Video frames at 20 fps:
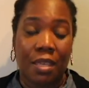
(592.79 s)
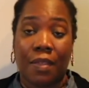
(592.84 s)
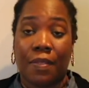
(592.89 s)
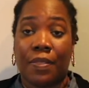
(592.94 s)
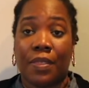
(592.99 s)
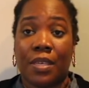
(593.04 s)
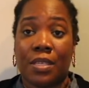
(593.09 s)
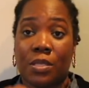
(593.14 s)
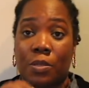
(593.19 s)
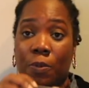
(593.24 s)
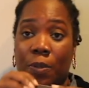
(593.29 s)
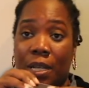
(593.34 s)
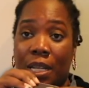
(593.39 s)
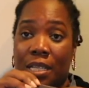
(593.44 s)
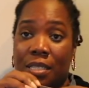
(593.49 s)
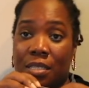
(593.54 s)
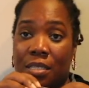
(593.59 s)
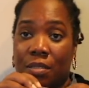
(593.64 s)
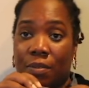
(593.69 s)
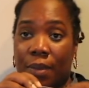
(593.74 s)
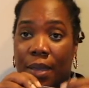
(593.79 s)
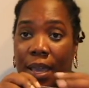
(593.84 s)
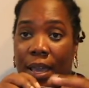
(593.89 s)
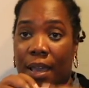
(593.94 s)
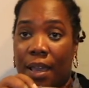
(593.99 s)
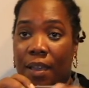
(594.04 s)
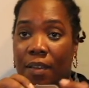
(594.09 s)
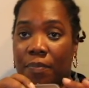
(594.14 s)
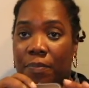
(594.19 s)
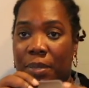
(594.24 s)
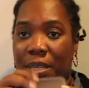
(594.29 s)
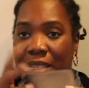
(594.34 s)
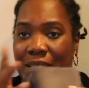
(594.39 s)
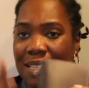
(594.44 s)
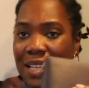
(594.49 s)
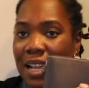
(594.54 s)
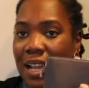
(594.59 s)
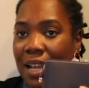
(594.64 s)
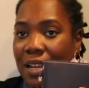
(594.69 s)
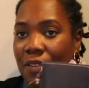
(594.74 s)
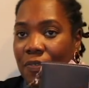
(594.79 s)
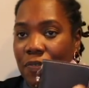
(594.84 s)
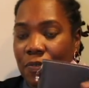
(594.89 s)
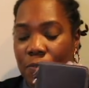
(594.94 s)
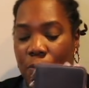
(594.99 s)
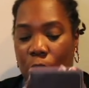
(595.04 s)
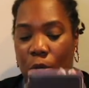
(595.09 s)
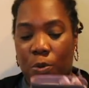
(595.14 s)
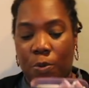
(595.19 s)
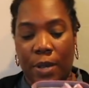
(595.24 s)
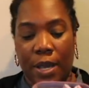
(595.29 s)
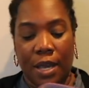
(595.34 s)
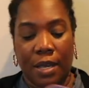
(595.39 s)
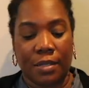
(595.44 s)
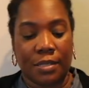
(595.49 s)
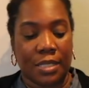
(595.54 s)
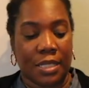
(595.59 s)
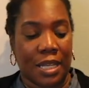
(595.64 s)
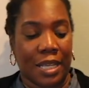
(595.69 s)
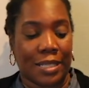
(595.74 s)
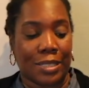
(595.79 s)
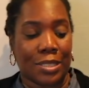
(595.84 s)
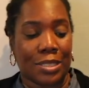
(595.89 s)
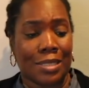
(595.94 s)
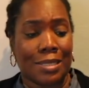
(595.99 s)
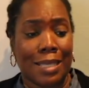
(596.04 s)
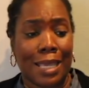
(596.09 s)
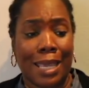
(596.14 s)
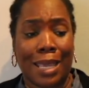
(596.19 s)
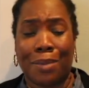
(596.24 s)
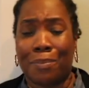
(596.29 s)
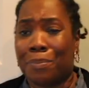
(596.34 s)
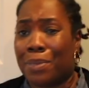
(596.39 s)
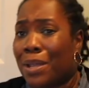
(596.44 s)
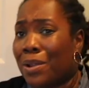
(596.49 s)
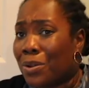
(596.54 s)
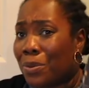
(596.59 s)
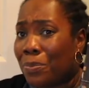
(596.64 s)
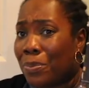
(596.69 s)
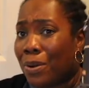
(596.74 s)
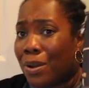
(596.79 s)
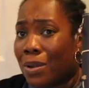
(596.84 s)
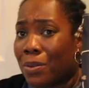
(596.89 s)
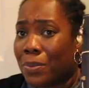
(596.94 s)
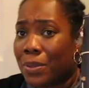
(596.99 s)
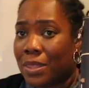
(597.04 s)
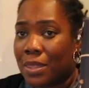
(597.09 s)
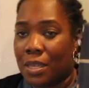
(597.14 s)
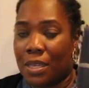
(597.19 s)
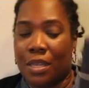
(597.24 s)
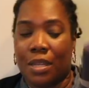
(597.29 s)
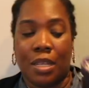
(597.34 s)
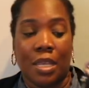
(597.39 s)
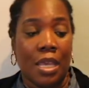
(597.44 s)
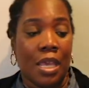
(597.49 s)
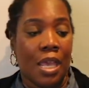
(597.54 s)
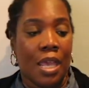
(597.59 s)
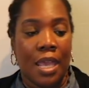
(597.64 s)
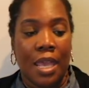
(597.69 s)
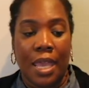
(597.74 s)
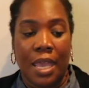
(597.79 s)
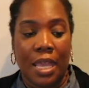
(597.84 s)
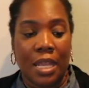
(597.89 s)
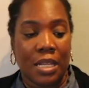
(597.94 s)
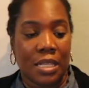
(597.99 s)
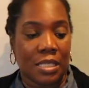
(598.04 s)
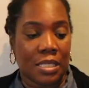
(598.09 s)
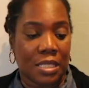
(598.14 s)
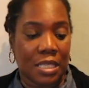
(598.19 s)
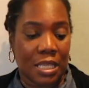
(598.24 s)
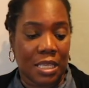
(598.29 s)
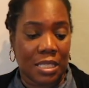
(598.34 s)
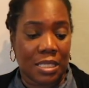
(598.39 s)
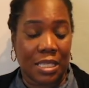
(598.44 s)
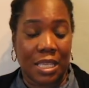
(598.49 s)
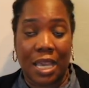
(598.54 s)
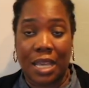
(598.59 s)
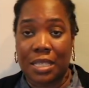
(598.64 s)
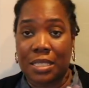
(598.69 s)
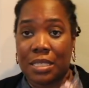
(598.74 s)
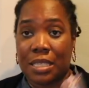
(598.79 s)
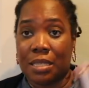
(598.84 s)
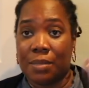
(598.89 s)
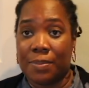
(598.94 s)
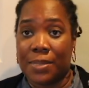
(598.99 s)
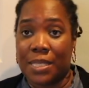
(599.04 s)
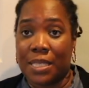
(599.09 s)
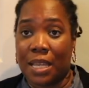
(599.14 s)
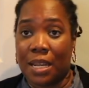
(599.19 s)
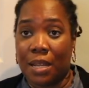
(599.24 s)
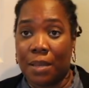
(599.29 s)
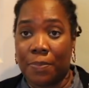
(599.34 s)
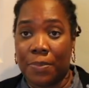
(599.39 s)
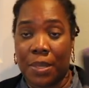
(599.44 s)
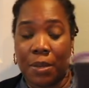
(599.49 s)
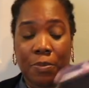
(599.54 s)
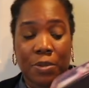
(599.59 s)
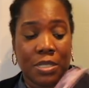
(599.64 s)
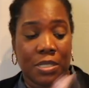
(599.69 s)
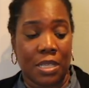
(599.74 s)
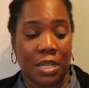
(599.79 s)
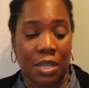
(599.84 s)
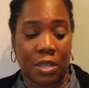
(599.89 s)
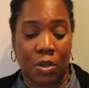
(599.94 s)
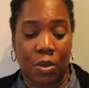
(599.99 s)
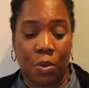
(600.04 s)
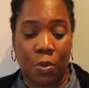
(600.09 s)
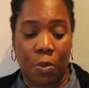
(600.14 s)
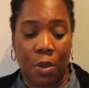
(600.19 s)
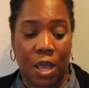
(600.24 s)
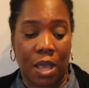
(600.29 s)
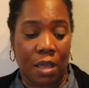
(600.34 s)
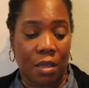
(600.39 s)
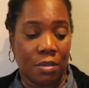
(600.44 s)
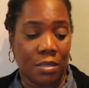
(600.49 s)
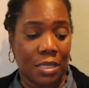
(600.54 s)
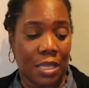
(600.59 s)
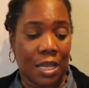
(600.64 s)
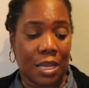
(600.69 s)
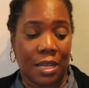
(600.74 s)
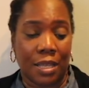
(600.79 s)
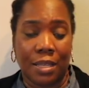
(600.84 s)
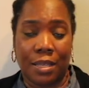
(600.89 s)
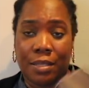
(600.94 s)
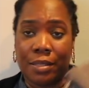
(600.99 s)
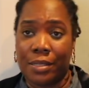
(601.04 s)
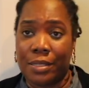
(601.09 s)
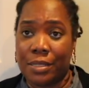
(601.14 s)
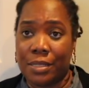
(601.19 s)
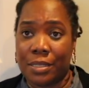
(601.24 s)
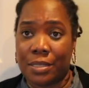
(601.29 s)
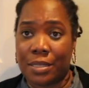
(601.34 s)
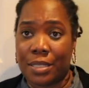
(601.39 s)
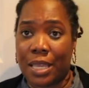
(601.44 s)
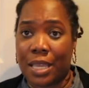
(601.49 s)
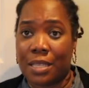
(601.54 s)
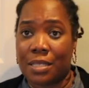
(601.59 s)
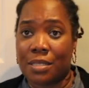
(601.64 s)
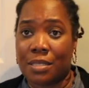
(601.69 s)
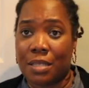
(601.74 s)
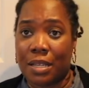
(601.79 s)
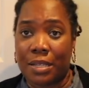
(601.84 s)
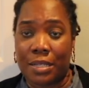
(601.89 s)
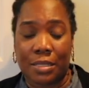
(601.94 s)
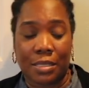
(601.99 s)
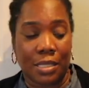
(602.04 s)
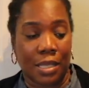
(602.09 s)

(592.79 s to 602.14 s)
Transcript: This one I still have because I got it from Go Wild and I just can't bear to part with it. It is the exact same setup that we did at Go Wild, and it's like stuck in